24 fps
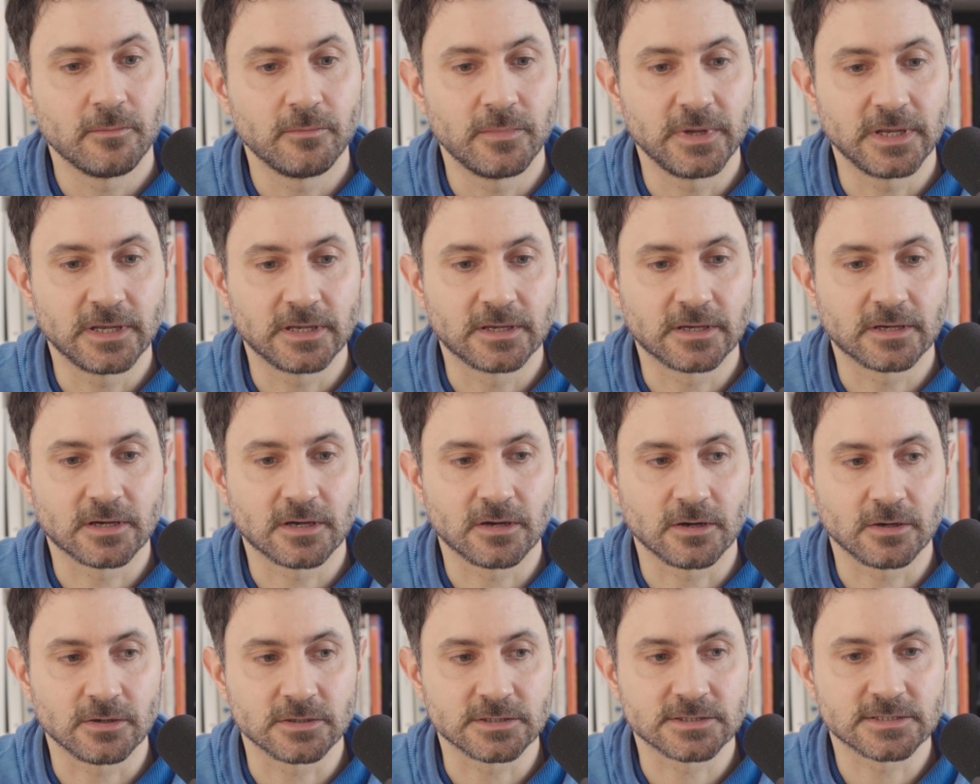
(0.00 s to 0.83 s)

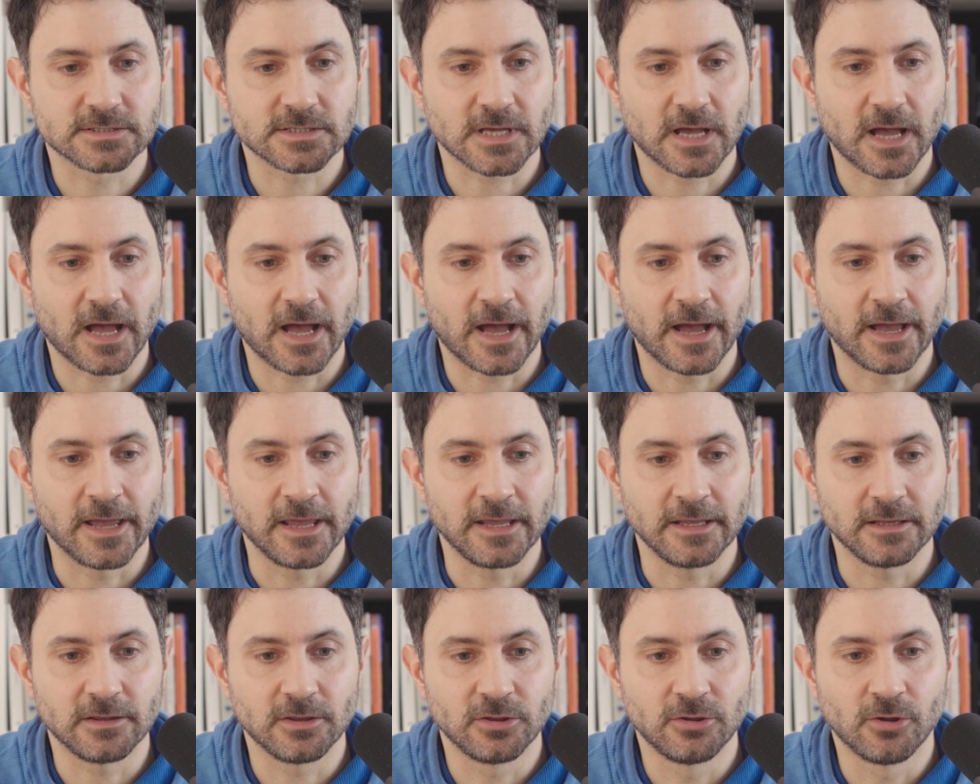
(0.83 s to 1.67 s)
because
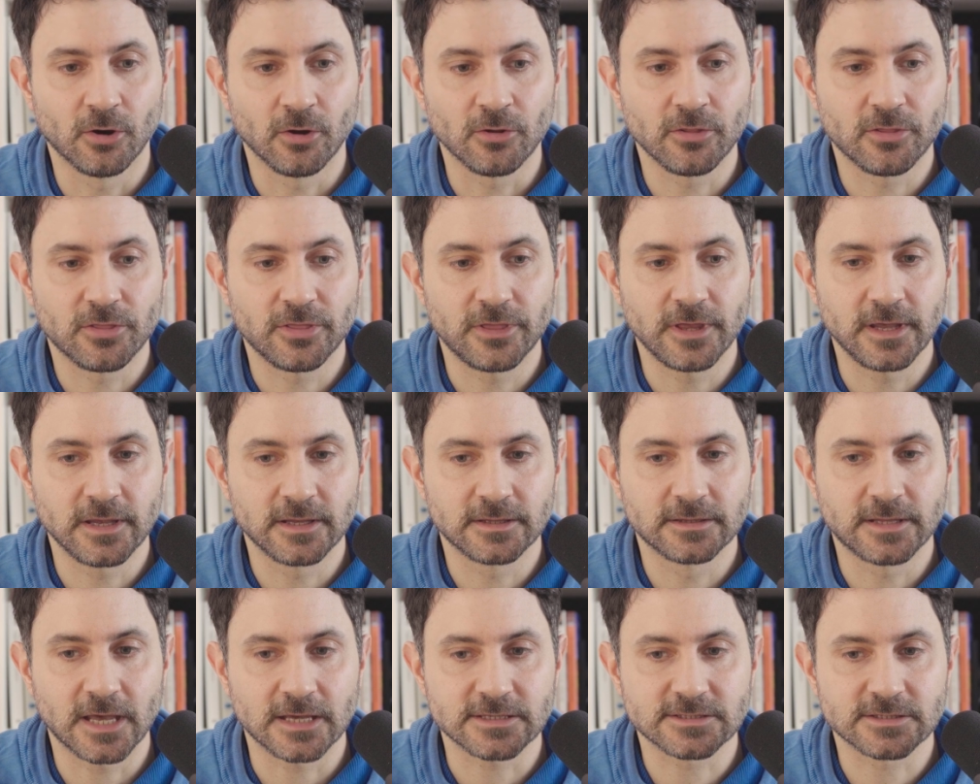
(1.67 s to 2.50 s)
i don't
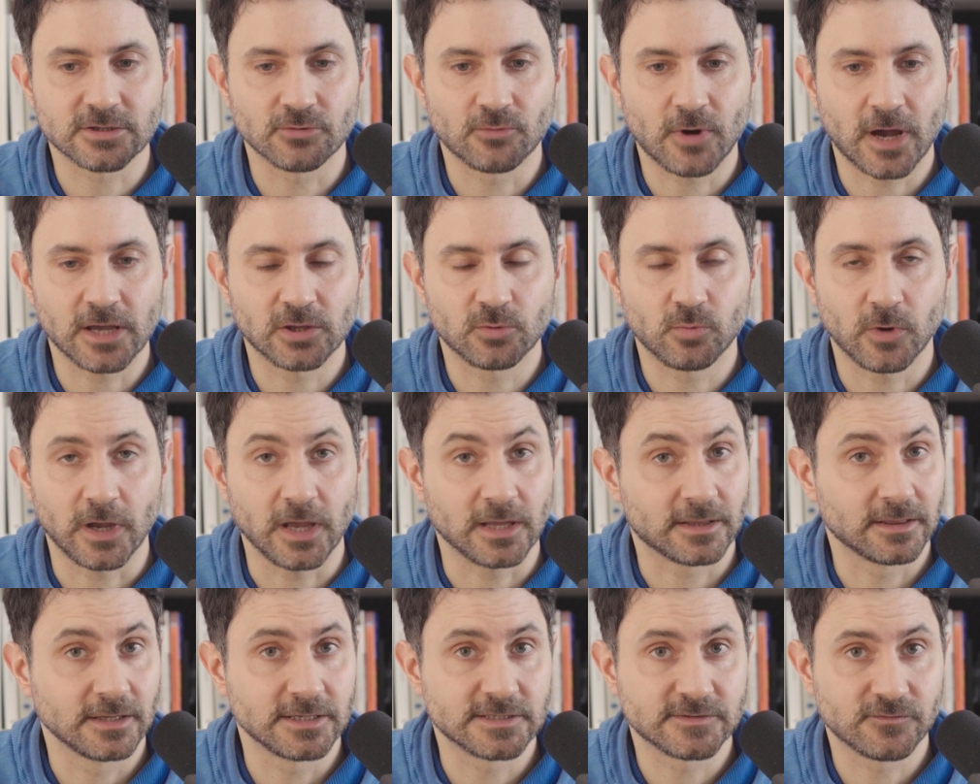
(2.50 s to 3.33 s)
think that's the right way
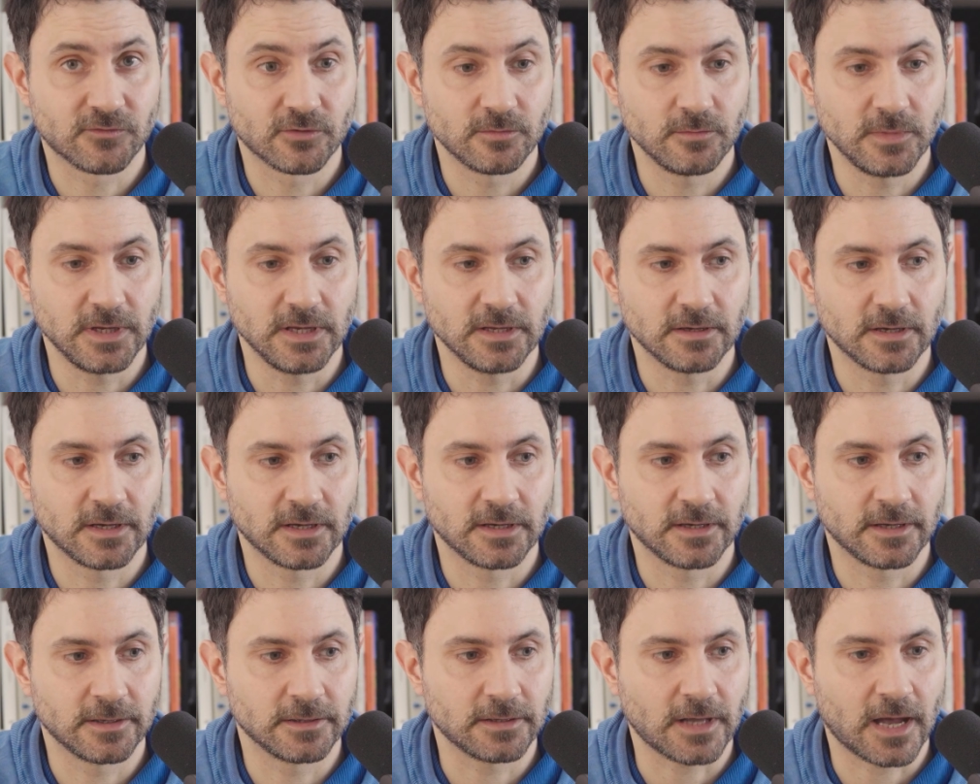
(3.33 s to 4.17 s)
at least for me
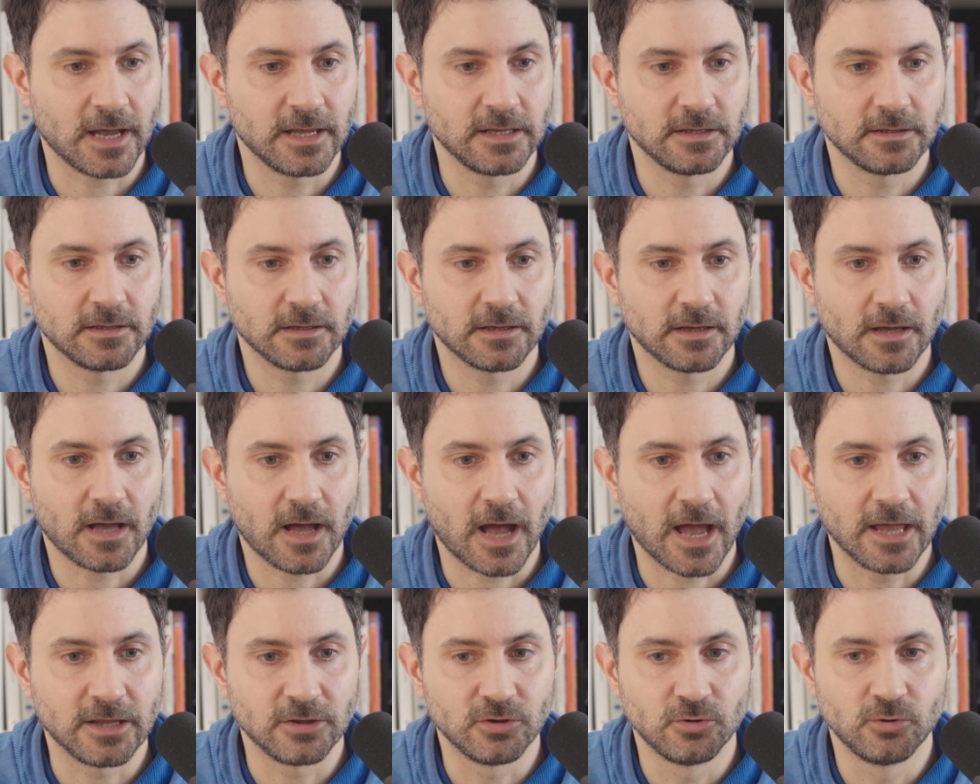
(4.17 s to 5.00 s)
uh, i
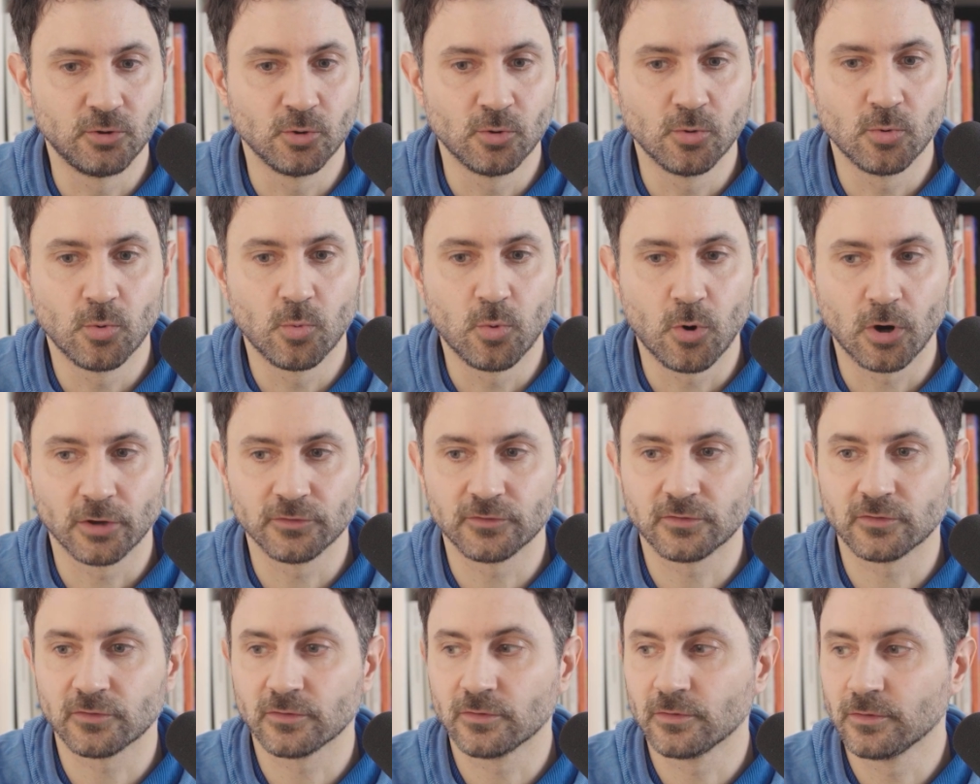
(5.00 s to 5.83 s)
I do
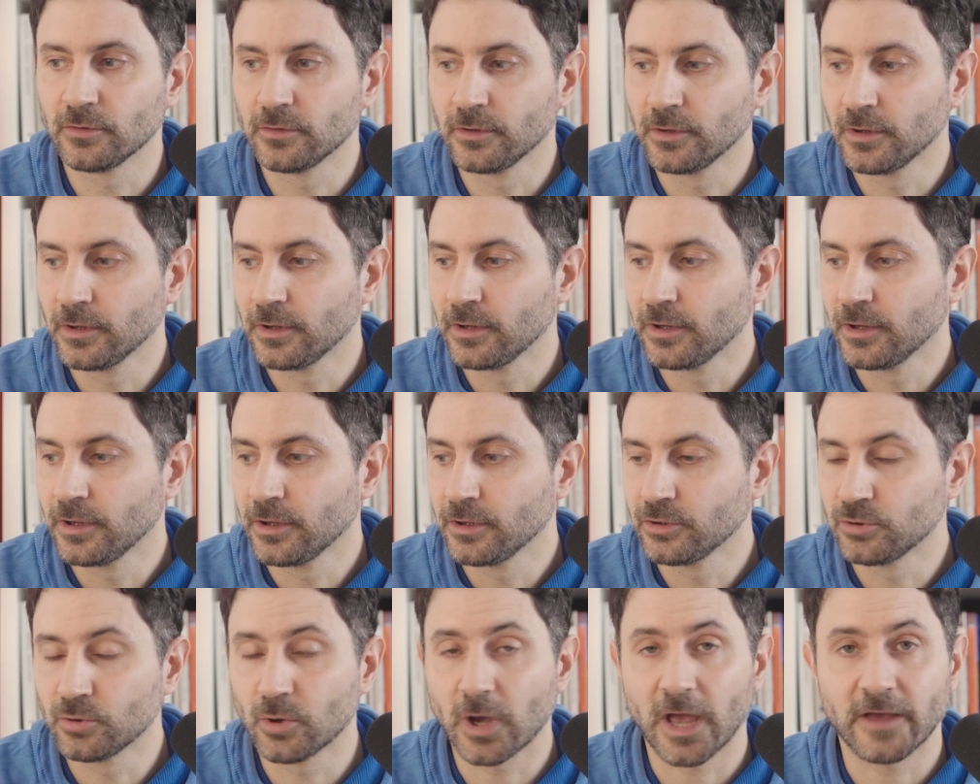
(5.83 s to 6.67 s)
want
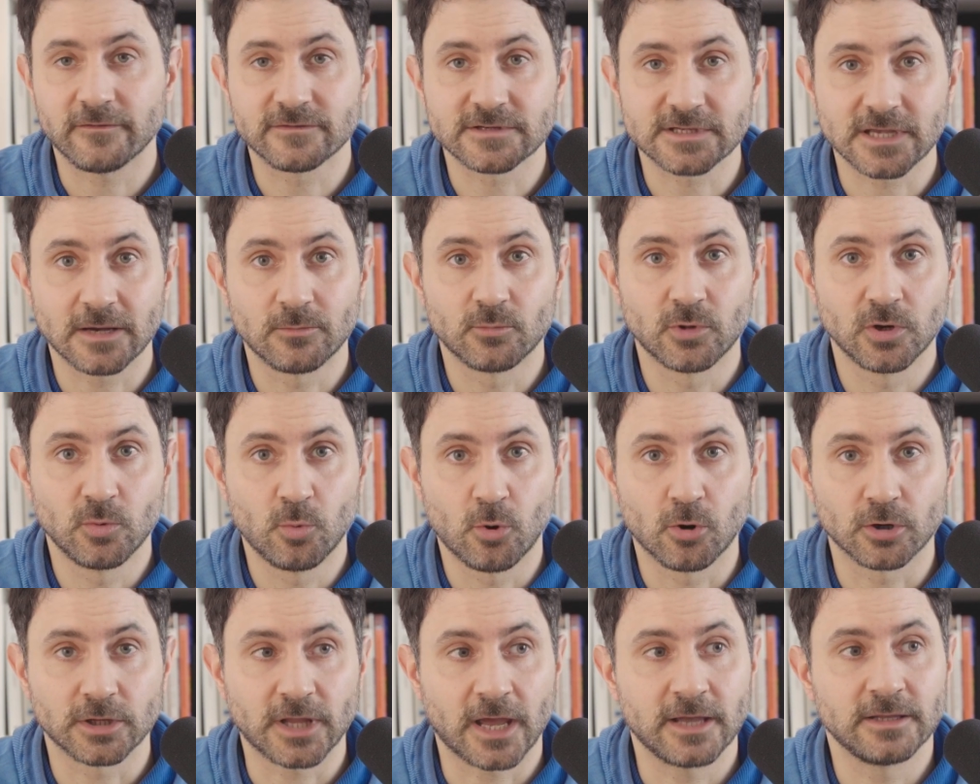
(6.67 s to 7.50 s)
to have some
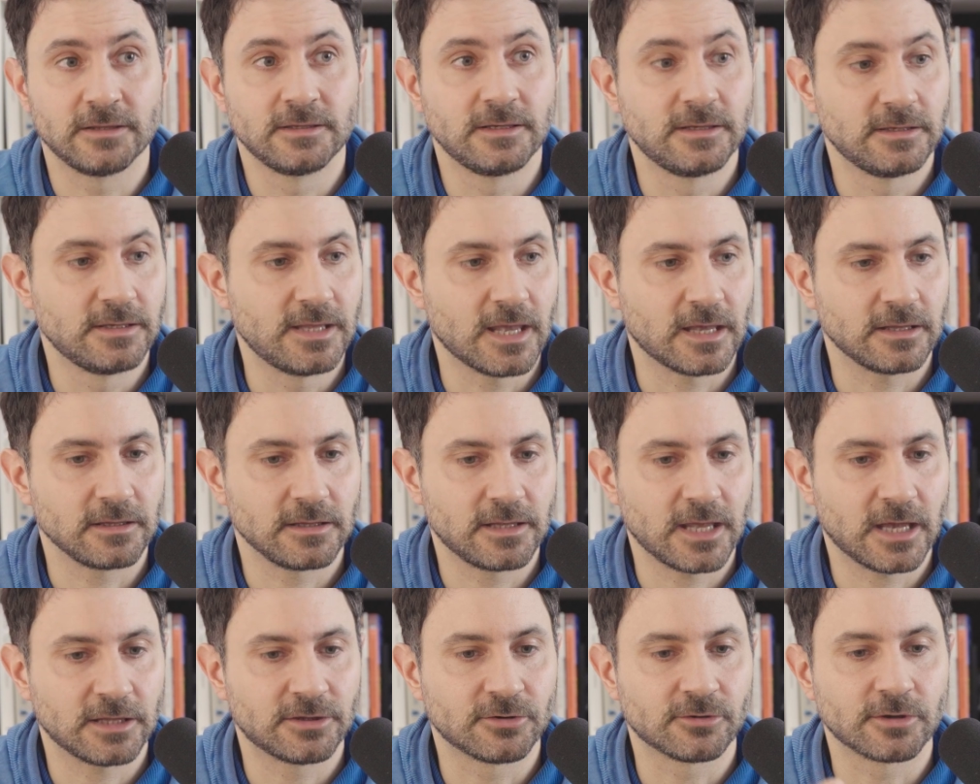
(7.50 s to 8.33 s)
reward. I get,
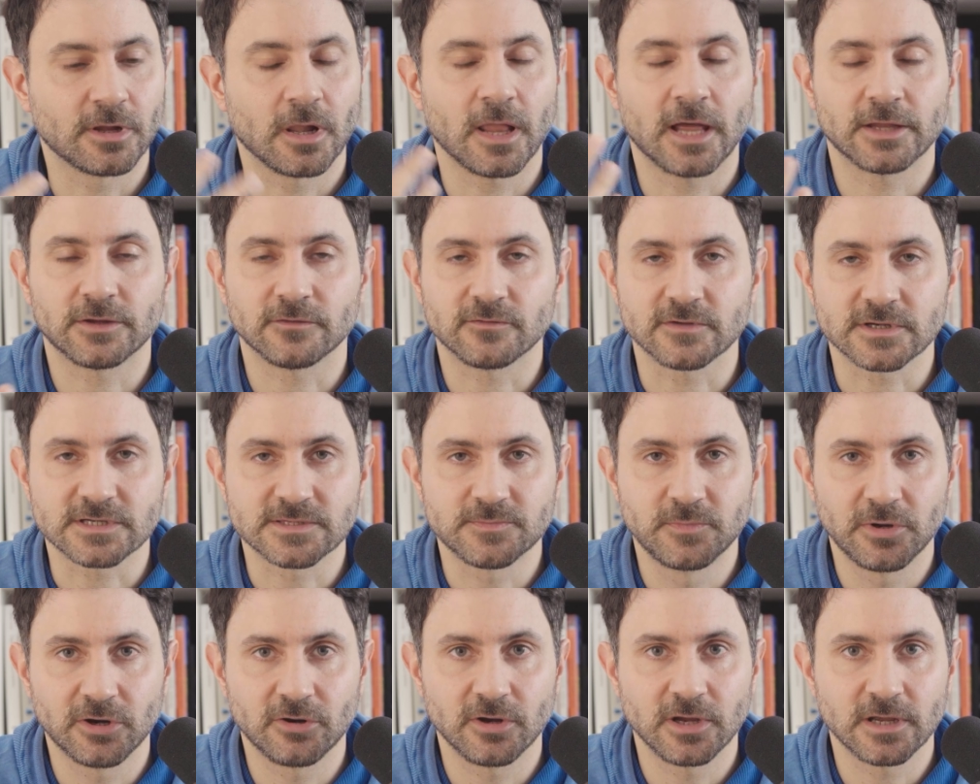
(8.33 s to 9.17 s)
gathered a lot of
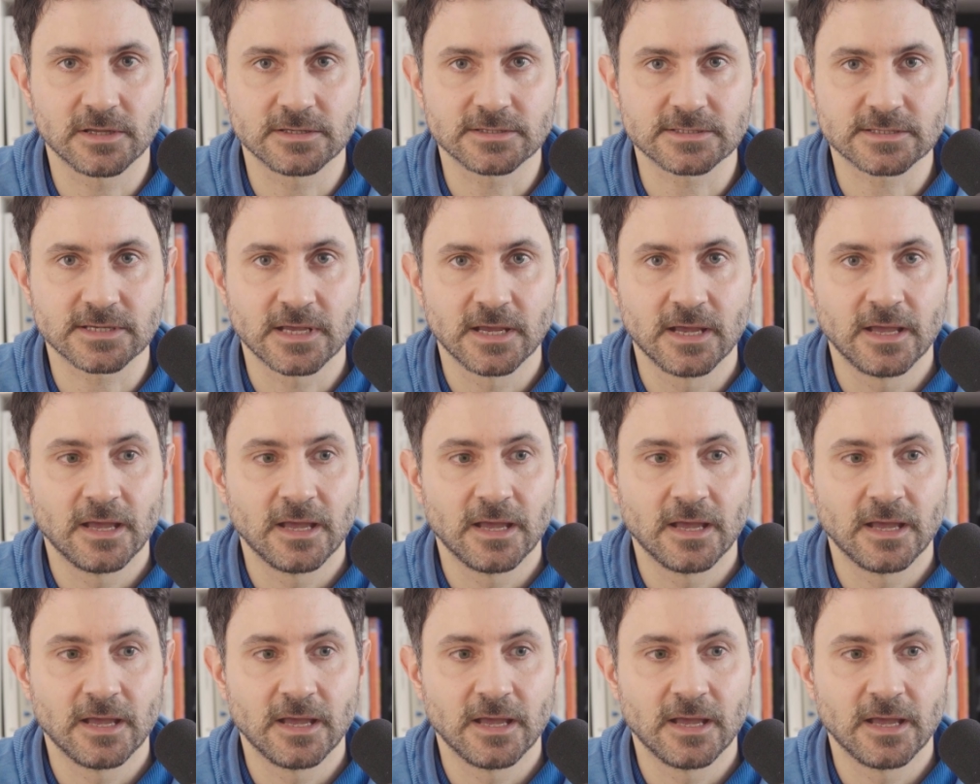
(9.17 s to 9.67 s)
experience.